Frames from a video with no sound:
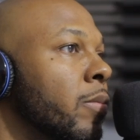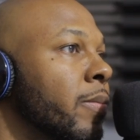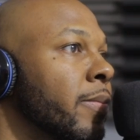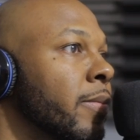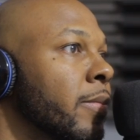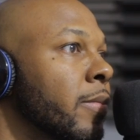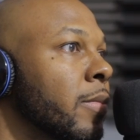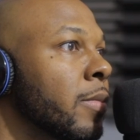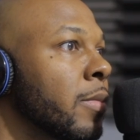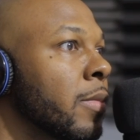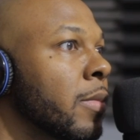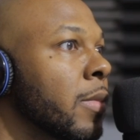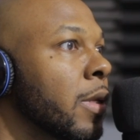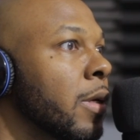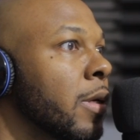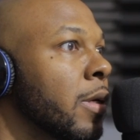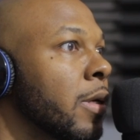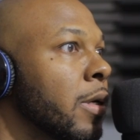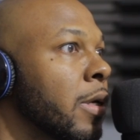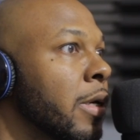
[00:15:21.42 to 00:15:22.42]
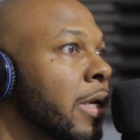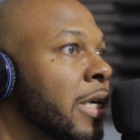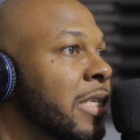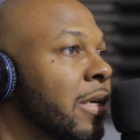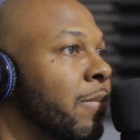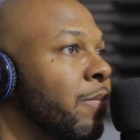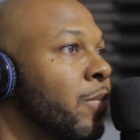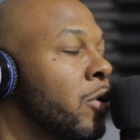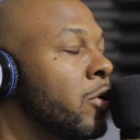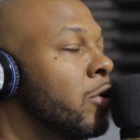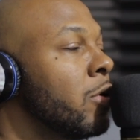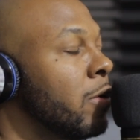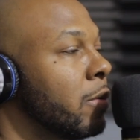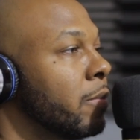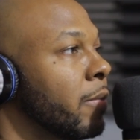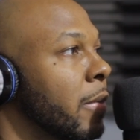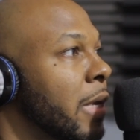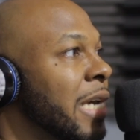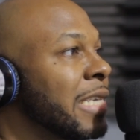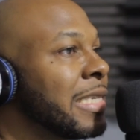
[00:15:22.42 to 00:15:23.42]
It's a boom. Hold it's up, a man.
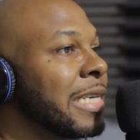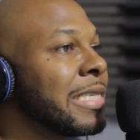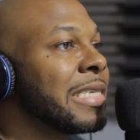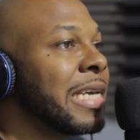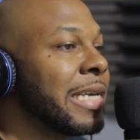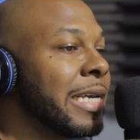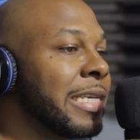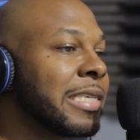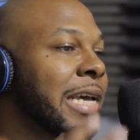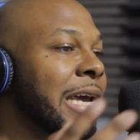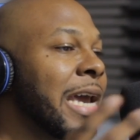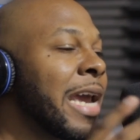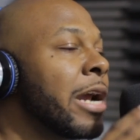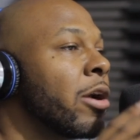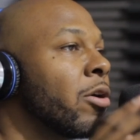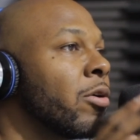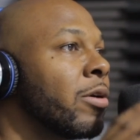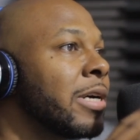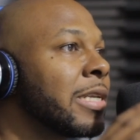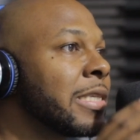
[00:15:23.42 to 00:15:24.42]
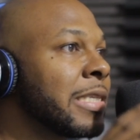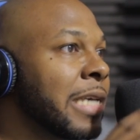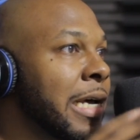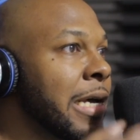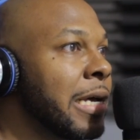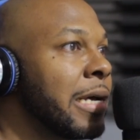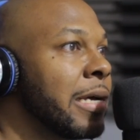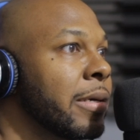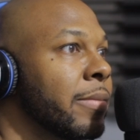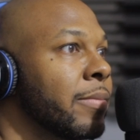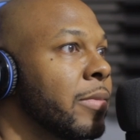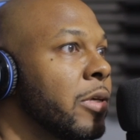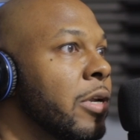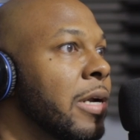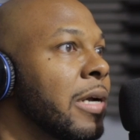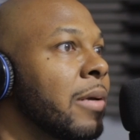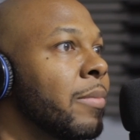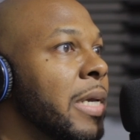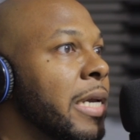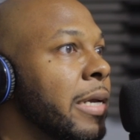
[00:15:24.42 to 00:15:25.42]
boom. It's a t- it's an era of time. You
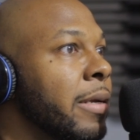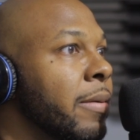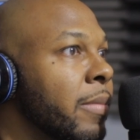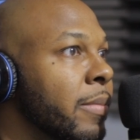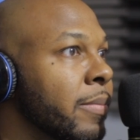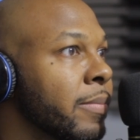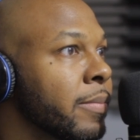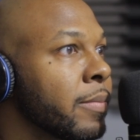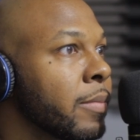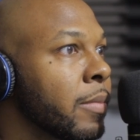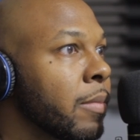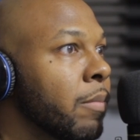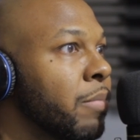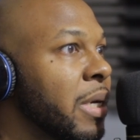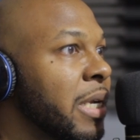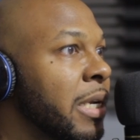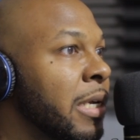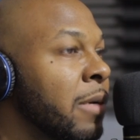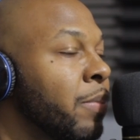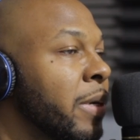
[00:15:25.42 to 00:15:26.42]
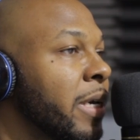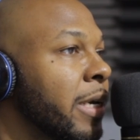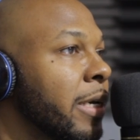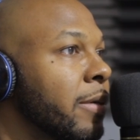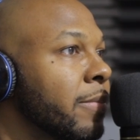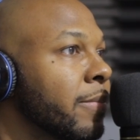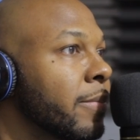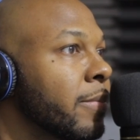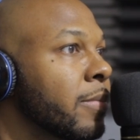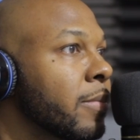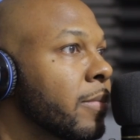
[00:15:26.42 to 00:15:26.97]
know what I mean? BDP.